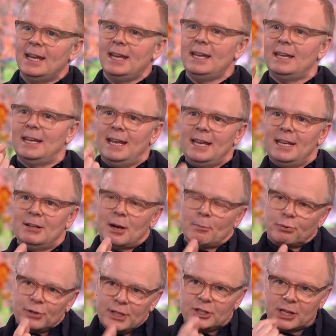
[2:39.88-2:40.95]
he, he
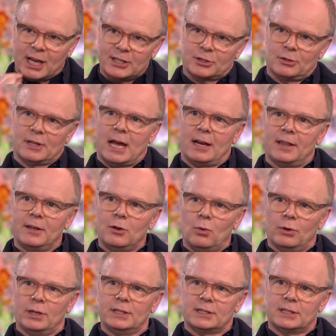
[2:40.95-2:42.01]
appreciates all that. And I think
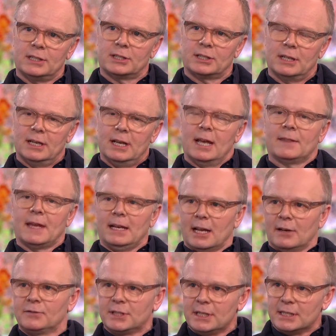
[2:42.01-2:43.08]
audiences, they
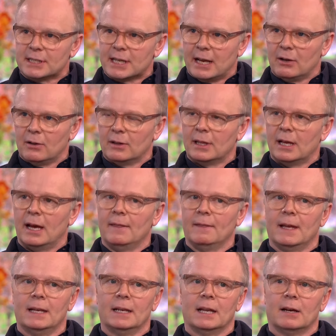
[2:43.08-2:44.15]
love detail and
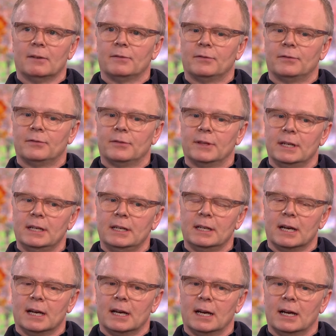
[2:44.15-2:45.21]
they love
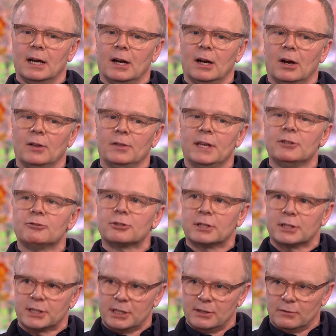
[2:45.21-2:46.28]
the, uh, the
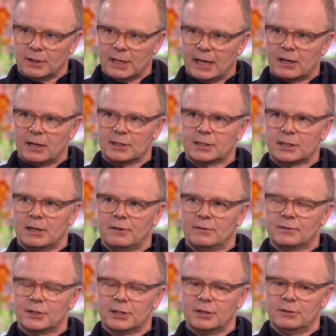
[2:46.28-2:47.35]
intricacy of all that kind of
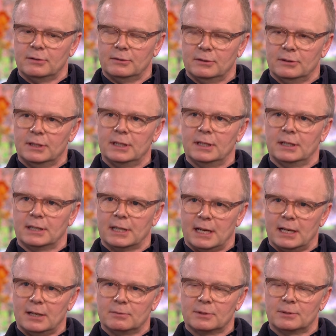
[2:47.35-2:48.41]
stuff. So mm.
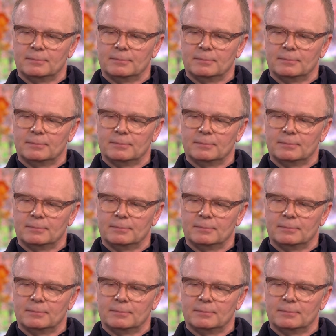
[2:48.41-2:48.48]
I